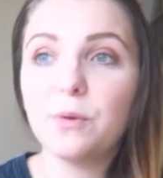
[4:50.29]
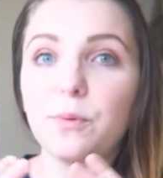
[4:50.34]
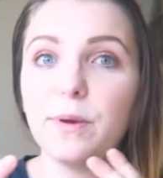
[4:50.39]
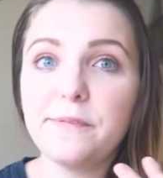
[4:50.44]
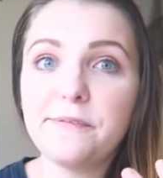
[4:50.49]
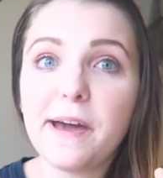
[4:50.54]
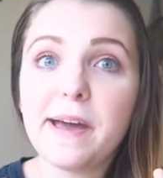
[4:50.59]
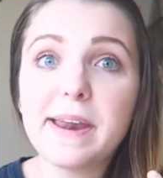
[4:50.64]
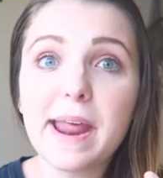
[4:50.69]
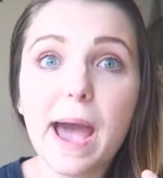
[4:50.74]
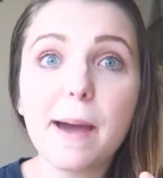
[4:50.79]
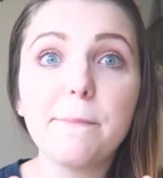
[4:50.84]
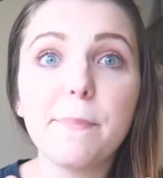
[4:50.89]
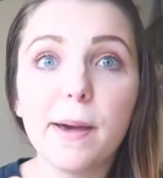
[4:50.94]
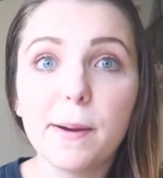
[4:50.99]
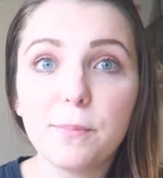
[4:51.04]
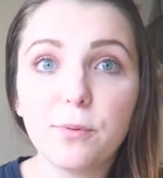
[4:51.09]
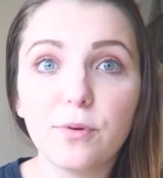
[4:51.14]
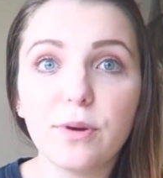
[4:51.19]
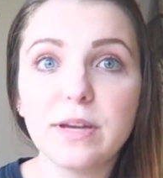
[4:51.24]
we found out
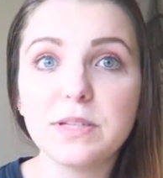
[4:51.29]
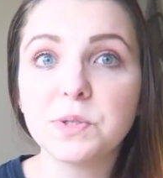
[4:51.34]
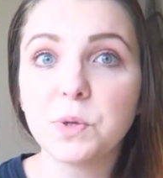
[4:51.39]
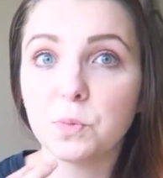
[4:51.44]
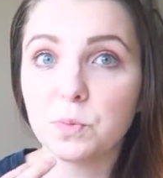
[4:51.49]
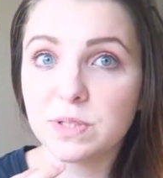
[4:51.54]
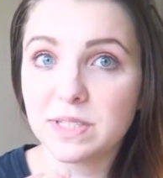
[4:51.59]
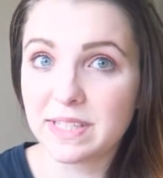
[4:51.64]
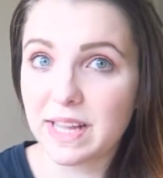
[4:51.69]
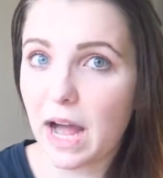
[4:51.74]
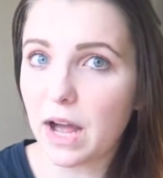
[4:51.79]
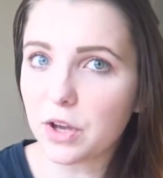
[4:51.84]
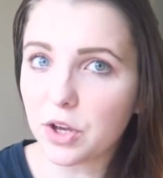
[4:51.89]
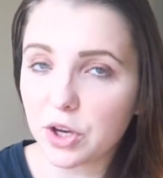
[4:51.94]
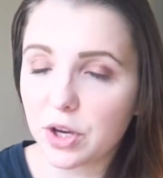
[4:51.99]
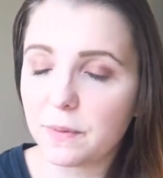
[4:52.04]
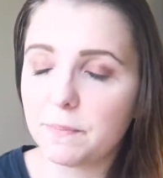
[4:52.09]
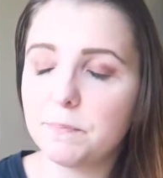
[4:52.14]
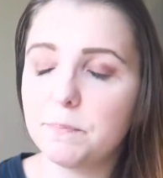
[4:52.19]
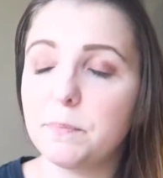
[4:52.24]
Pep Boys was not
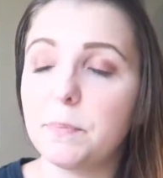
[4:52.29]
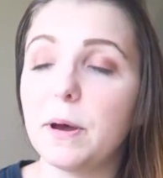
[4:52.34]
good.